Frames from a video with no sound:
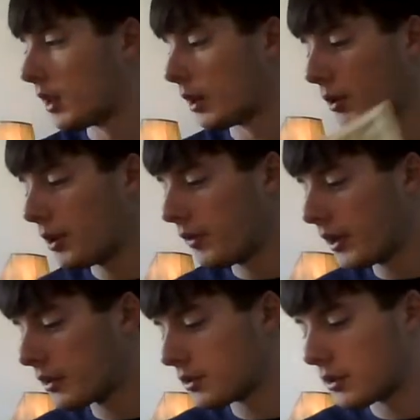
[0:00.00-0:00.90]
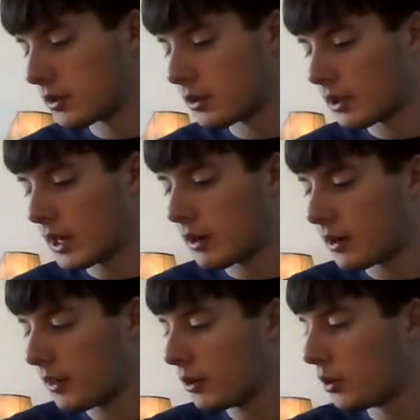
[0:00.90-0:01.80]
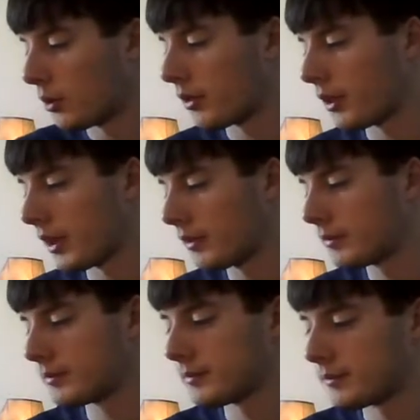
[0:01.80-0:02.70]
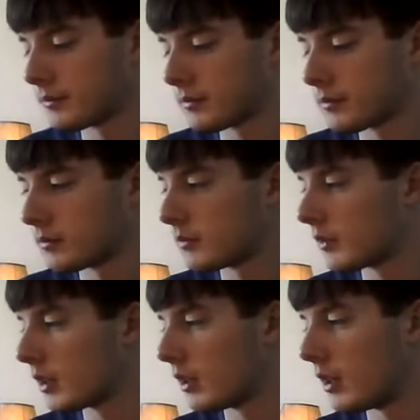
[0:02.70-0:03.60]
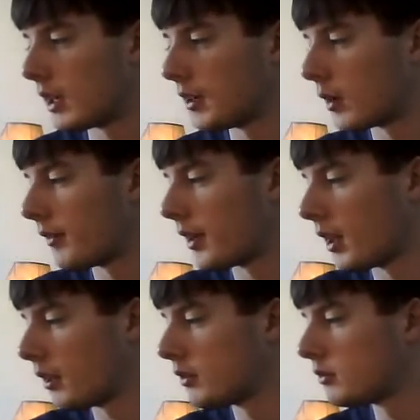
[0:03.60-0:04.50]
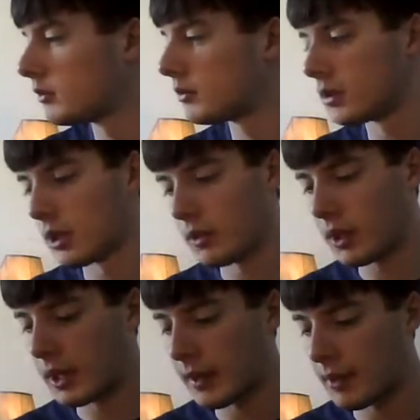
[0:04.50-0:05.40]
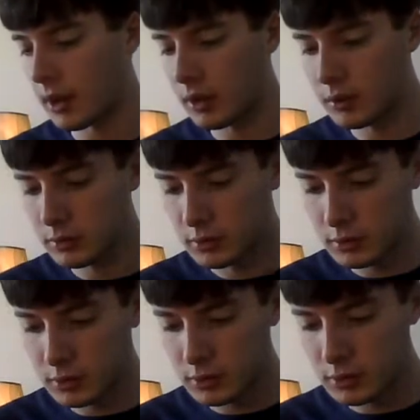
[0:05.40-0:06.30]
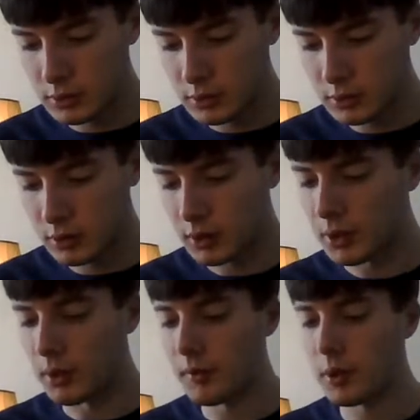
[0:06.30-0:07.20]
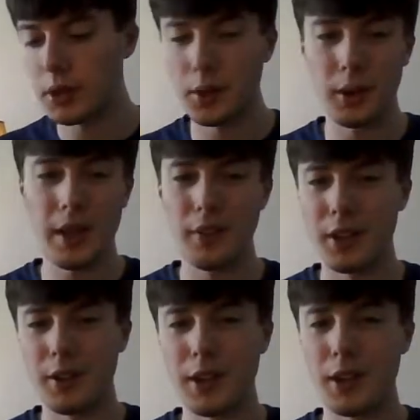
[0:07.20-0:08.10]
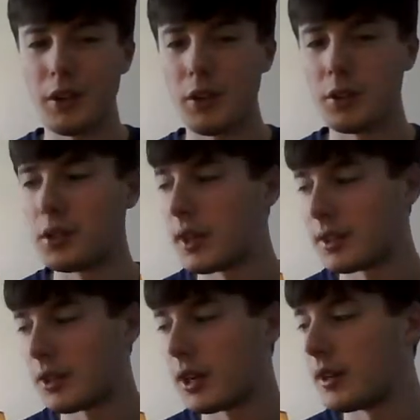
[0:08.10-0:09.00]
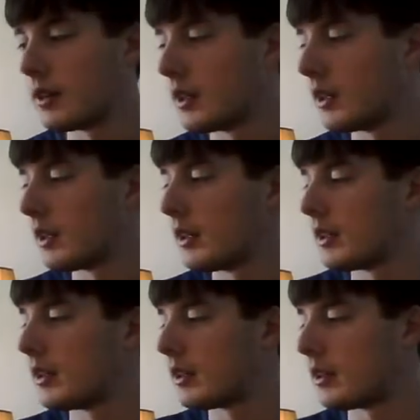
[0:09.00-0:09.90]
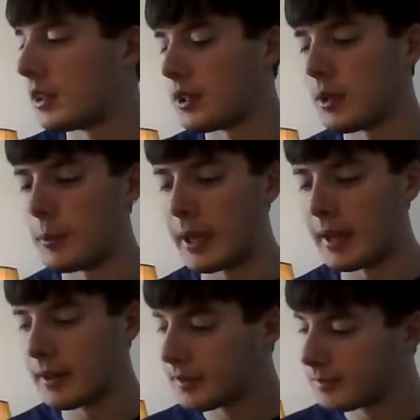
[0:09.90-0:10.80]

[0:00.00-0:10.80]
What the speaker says: I wonder if I can... Now, another cool thing... I don't have any. I don't think I have any. No, I don't. Unfortunately, I don't have any Canadian currency. That's odd. I'll get to the bank.